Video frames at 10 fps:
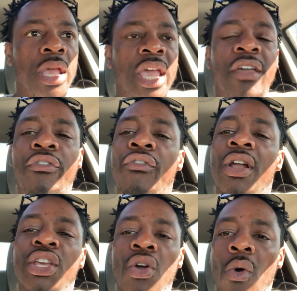in
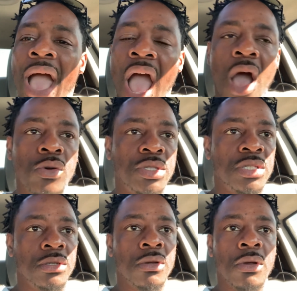front of your house
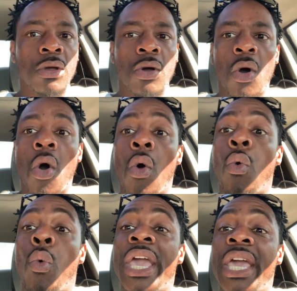
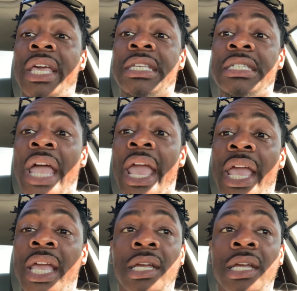on Wednesday.